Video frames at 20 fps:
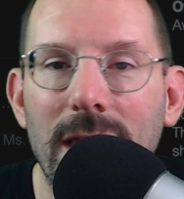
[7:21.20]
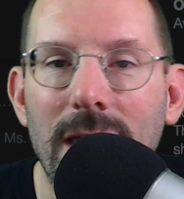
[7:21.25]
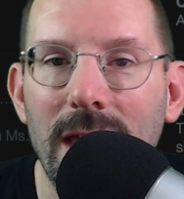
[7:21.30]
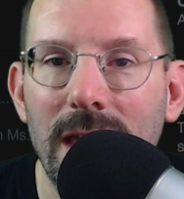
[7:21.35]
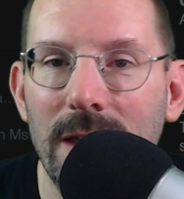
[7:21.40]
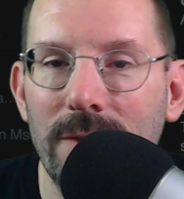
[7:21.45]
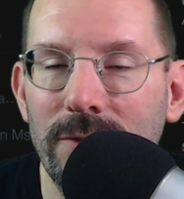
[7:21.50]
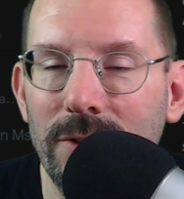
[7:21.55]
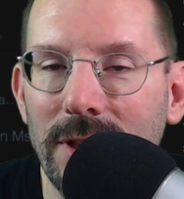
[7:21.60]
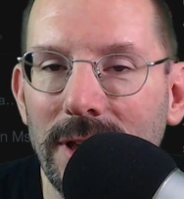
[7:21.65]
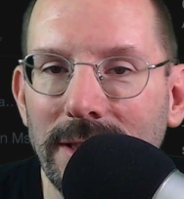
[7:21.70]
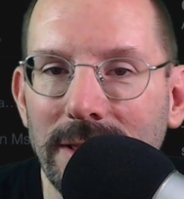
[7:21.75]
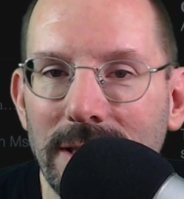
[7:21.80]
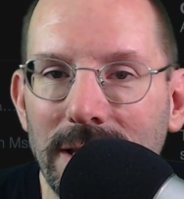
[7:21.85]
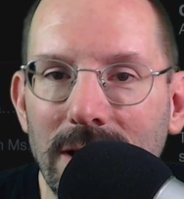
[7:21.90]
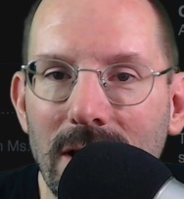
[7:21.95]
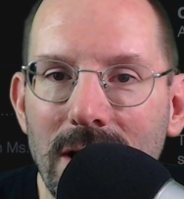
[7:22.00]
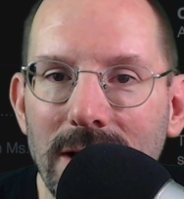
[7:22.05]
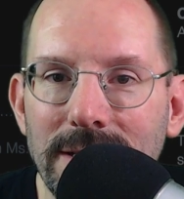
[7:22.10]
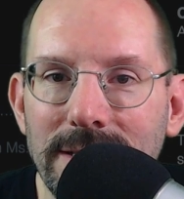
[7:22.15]
If you like the
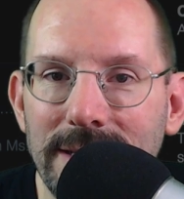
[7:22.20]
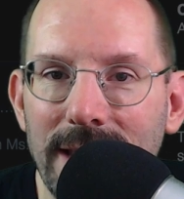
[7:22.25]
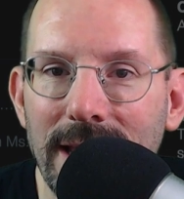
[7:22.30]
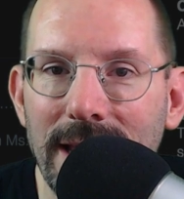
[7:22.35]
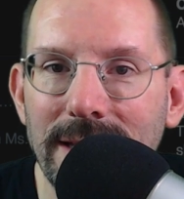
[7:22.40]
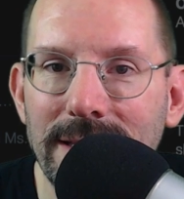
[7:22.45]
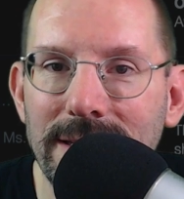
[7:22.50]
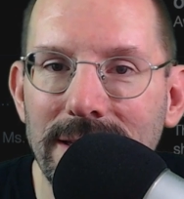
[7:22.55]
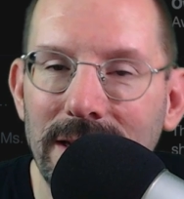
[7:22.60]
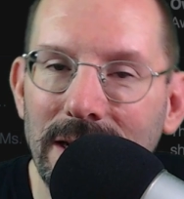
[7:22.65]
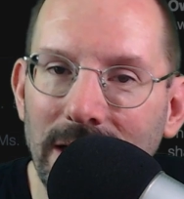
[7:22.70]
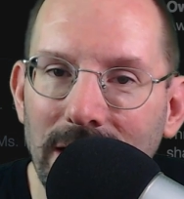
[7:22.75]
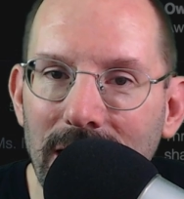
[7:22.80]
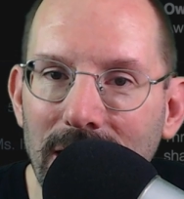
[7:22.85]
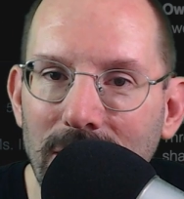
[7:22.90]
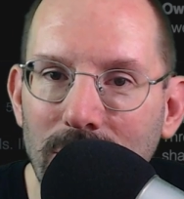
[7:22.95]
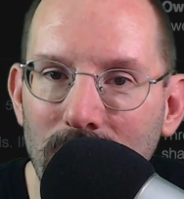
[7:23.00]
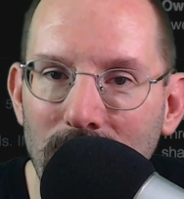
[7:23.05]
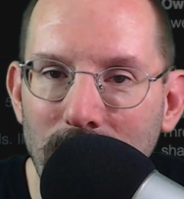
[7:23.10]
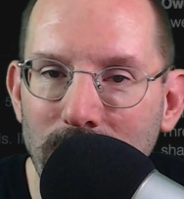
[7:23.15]
content and you
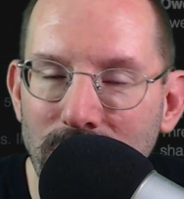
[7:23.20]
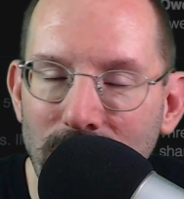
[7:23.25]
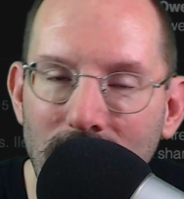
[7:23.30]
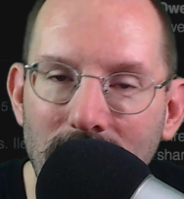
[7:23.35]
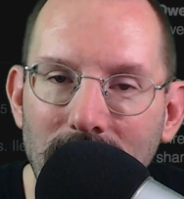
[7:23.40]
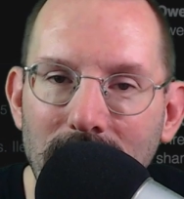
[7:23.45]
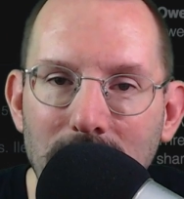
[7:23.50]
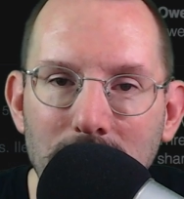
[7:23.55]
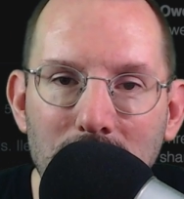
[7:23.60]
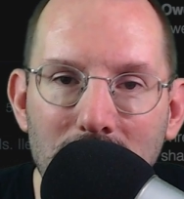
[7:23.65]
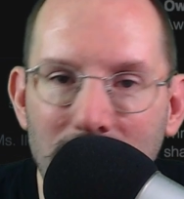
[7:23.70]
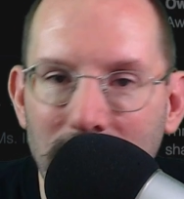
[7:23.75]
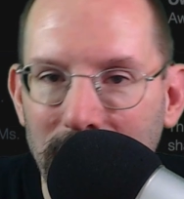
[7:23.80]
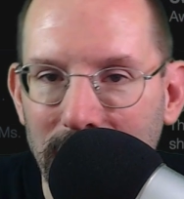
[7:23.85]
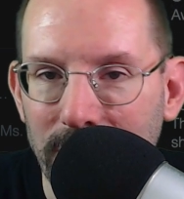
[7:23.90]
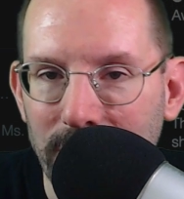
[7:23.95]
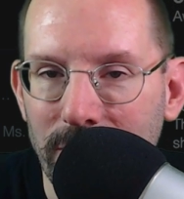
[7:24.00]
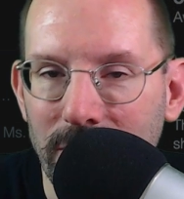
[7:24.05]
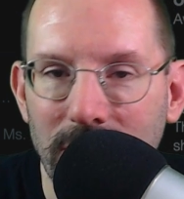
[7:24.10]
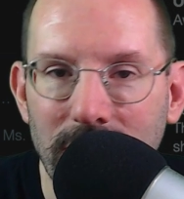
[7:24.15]
like what I'm talking about,
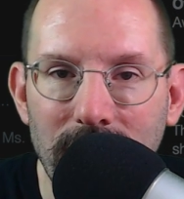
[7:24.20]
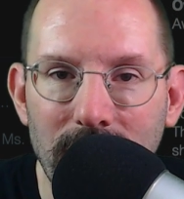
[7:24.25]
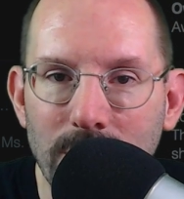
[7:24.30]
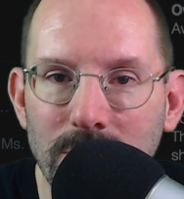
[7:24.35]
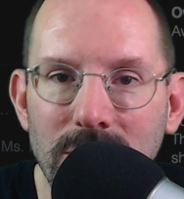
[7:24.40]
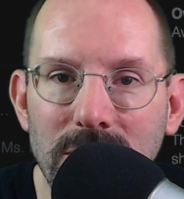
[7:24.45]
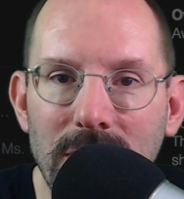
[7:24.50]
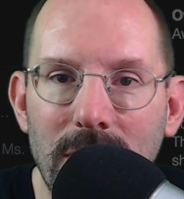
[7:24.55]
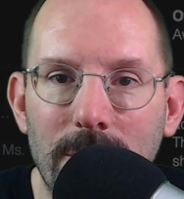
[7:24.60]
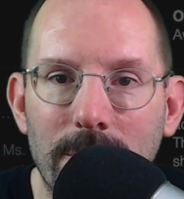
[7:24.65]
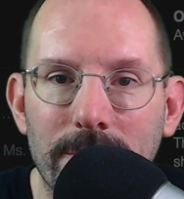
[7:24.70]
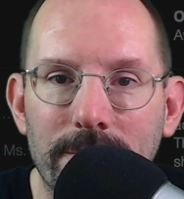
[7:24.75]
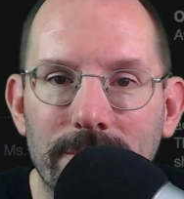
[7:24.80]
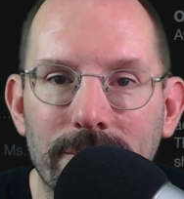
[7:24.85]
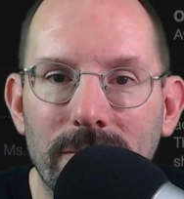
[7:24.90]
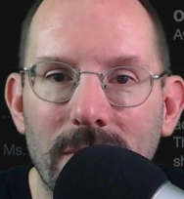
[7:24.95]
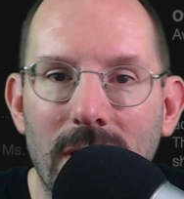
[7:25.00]
give it a thumbs up.